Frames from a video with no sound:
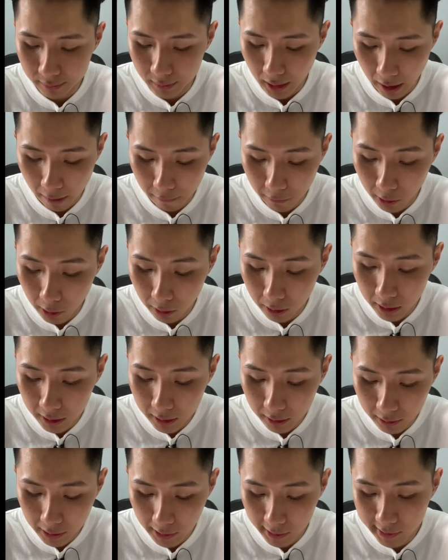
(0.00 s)
If we look
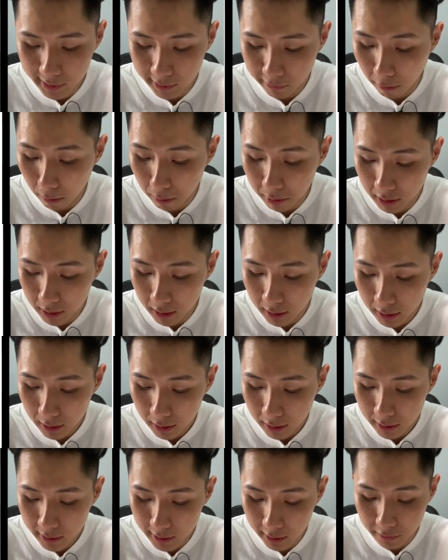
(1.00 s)
into this formula,
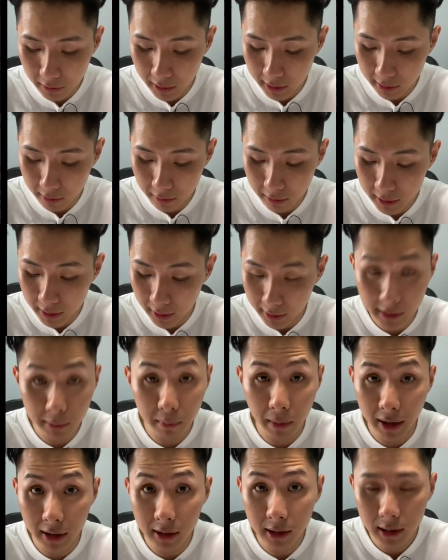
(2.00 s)
surface area doesn't
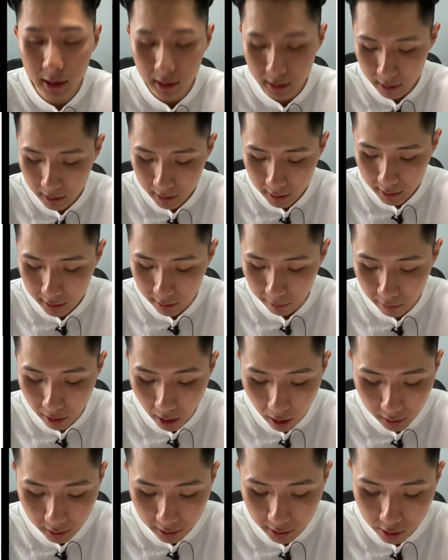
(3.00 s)
matter, so I'm
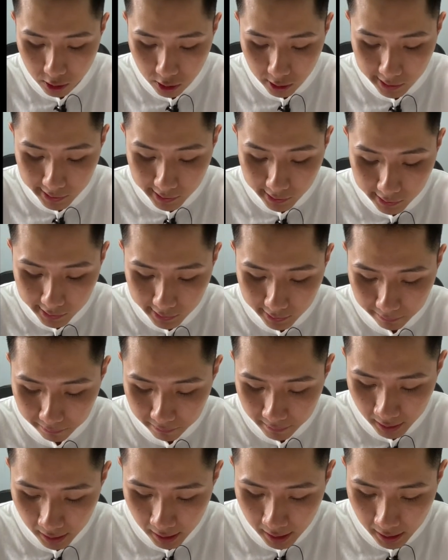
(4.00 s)
not going to choose this.
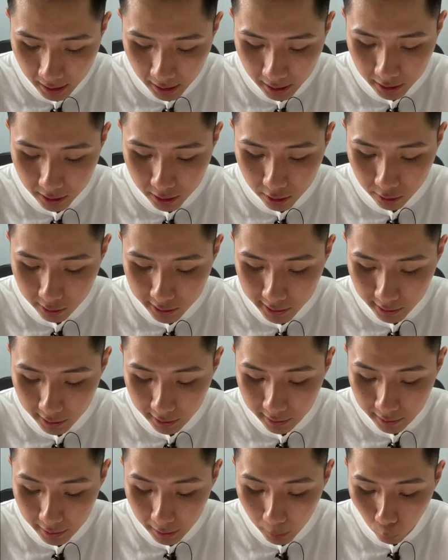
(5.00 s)
Using a
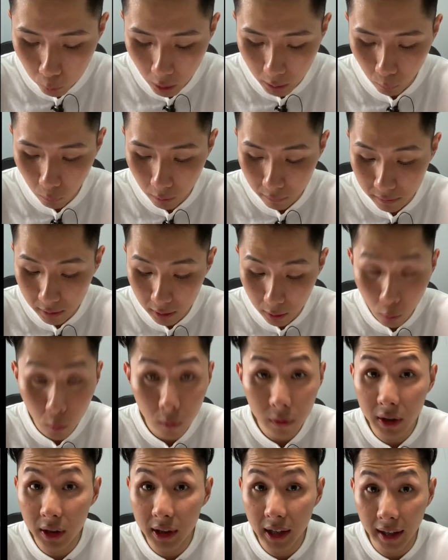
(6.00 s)
liquid with
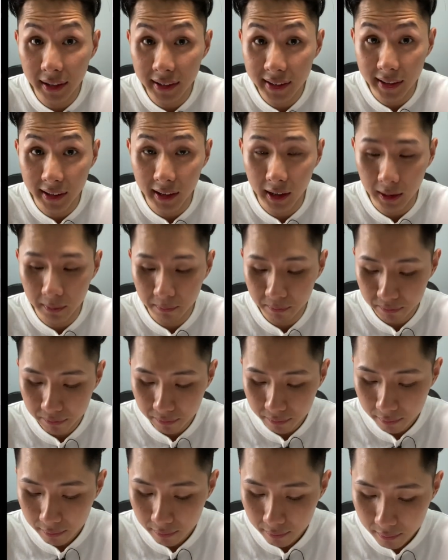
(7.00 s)
lower density.
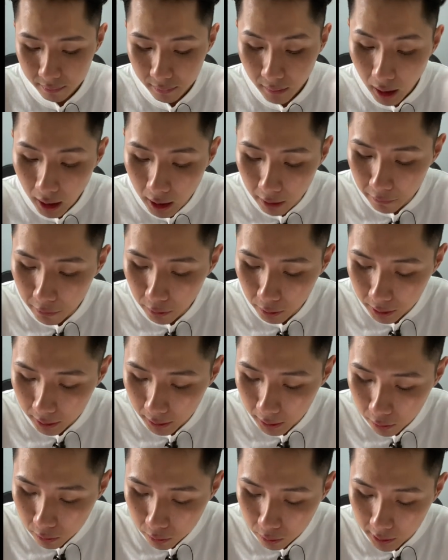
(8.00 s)
If you were
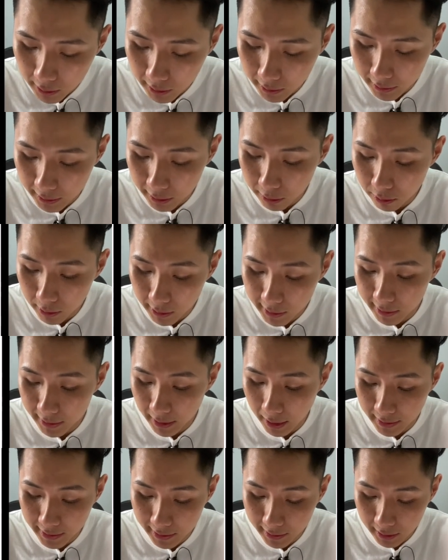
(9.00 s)
to decrease the
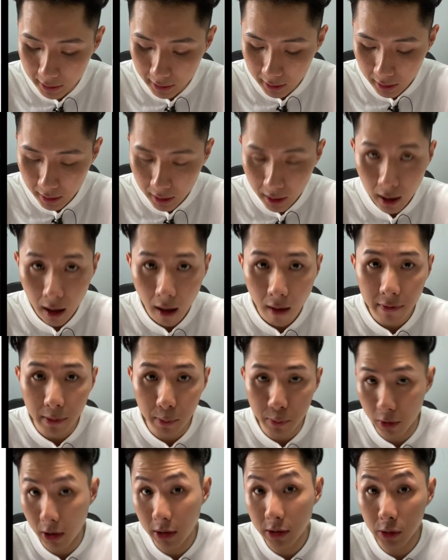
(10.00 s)
density, the
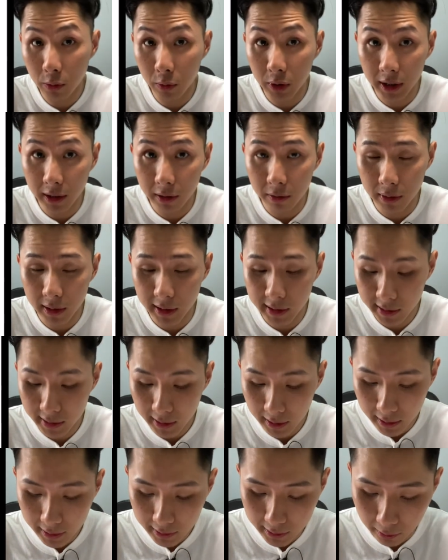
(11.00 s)
pressure would decrease.
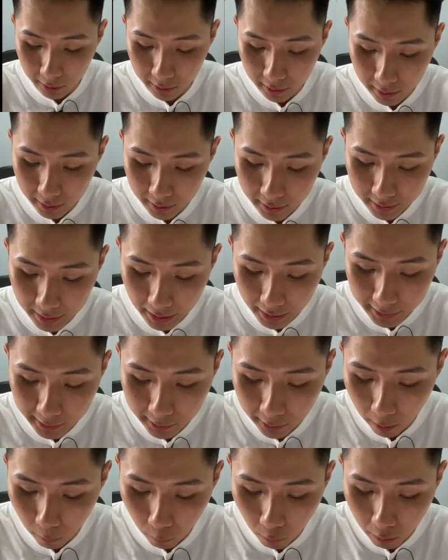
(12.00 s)
So that's
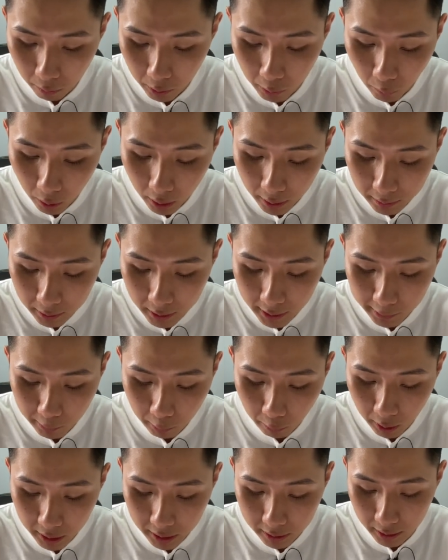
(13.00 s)
not what we want because we
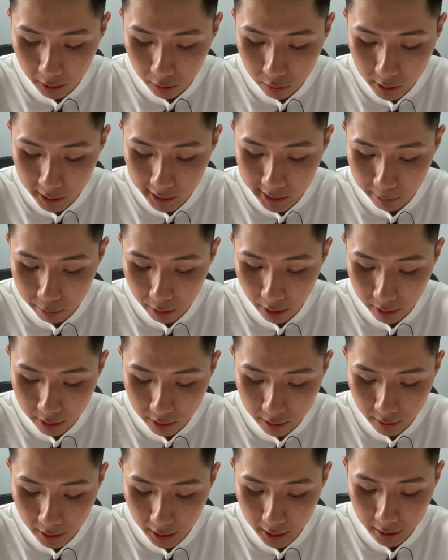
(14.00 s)
want to increase the
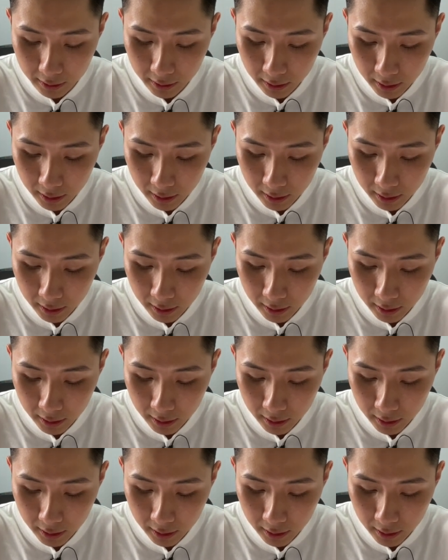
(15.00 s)
pressure, right?